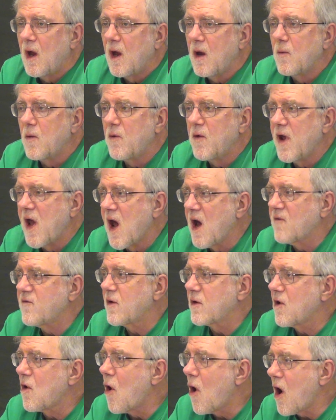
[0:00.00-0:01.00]
And when we have
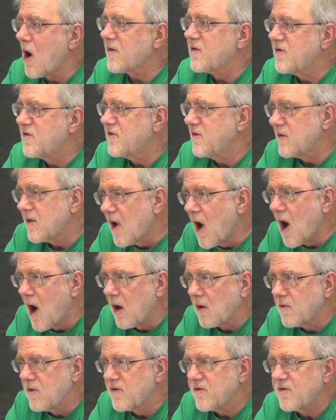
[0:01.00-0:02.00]
a caucus in
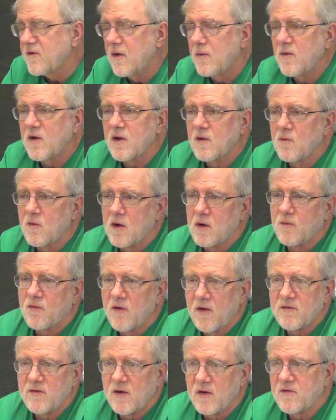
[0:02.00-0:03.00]
Congress, then we can run a
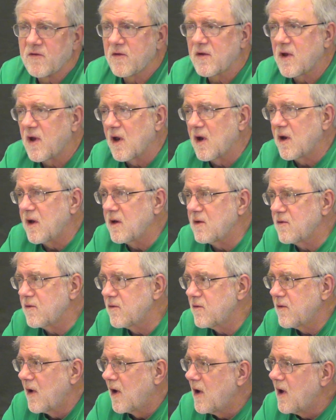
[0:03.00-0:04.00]
presidential candidate
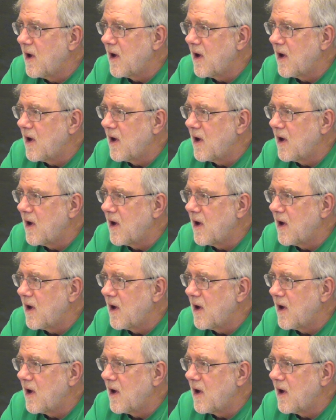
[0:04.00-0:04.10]
who